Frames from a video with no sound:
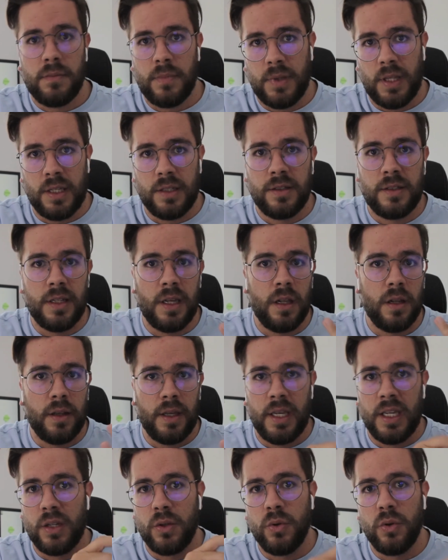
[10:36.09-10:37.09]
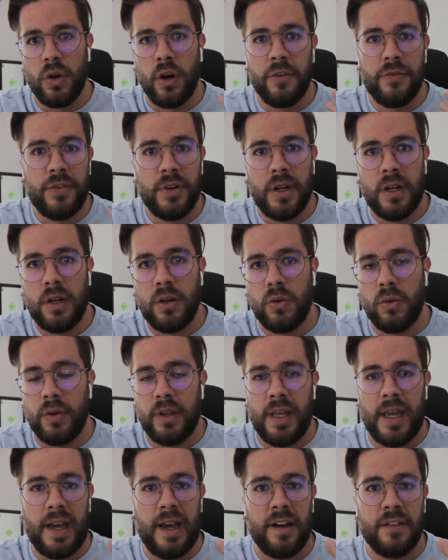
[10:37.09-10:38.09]
they sell a good offer, or
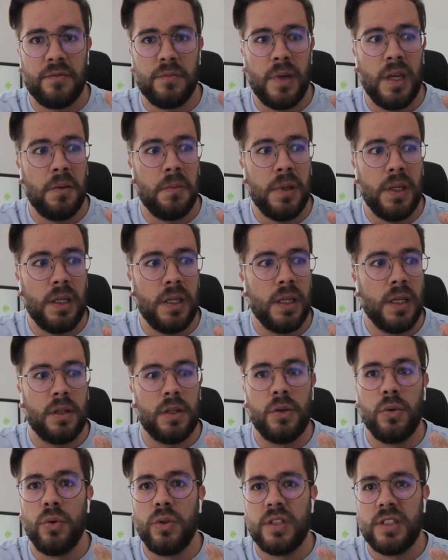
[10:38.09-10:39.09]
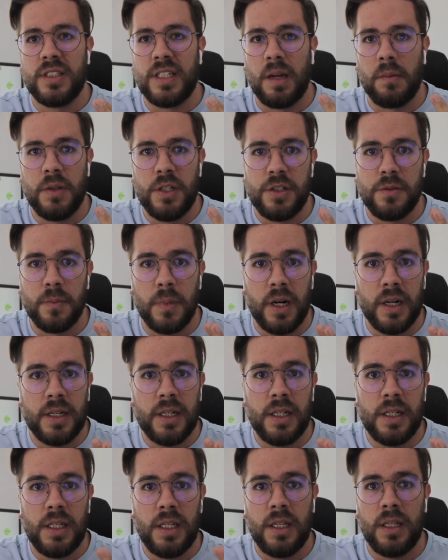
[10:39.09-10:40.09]
they have maybe good established
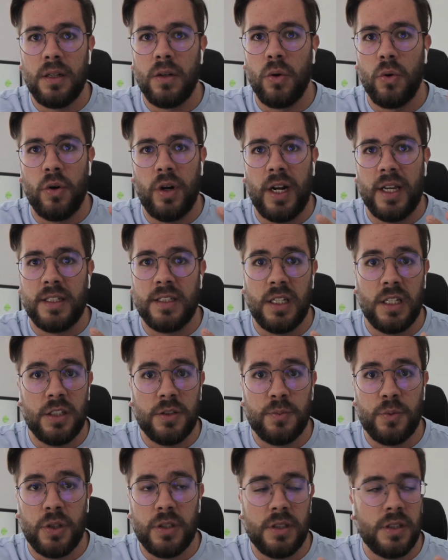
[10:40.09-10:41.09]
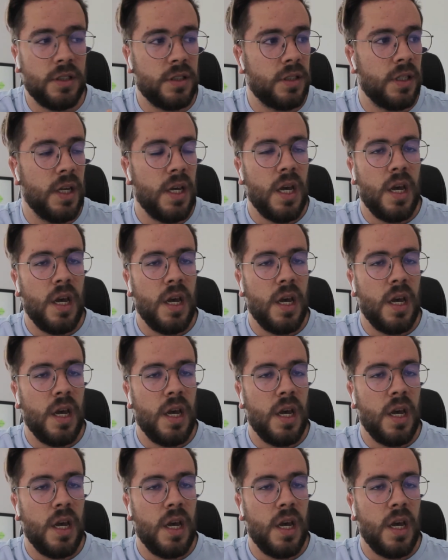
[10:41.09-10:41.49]
marketing or like sales process.